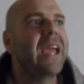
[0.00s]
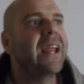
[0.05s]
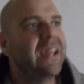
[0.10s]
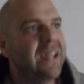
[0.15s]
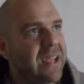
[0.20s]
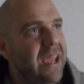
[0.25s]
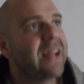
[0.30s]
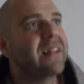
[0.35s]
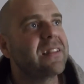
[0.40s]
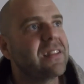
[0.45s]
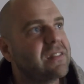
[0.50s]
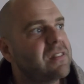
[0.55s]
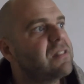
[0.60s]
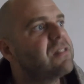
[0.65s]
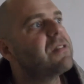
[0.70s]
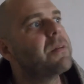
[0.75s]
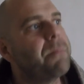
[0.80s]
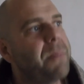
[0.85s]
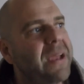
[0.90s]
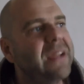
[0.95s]
And yet this is
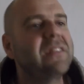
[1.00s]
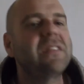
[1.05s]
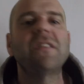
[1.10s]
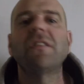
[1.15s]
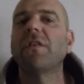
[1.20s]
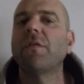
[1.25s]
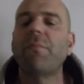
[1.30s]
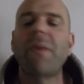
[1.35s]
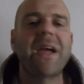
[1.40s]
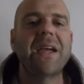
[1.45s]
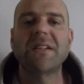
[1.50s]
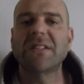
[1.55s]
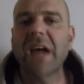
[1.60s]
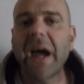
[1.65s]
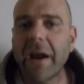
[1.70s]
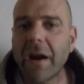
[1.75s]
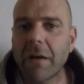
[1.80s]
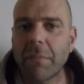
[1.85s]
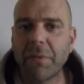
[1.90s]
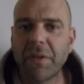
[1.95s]
the basis of my
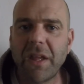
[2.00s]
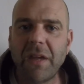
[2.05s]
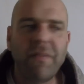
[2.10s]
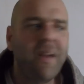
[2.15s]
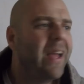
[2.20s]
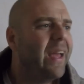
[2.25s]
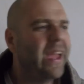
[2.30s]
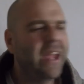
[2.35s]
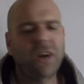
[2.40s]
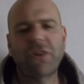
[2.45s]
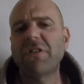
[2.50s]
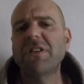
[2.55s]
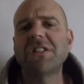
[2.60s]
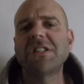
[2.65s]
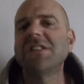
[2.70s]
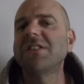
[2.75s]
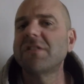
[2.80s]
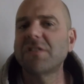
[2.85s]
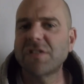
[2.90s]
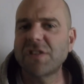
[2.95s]
entire belief that
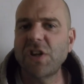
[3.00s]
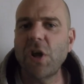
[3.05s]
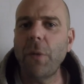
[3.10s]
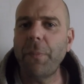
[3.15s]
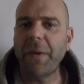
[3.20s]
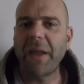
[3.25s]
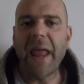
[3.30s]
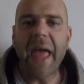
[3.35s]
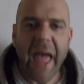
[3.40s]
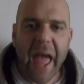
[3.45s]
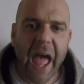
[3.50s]
Christians are stupid.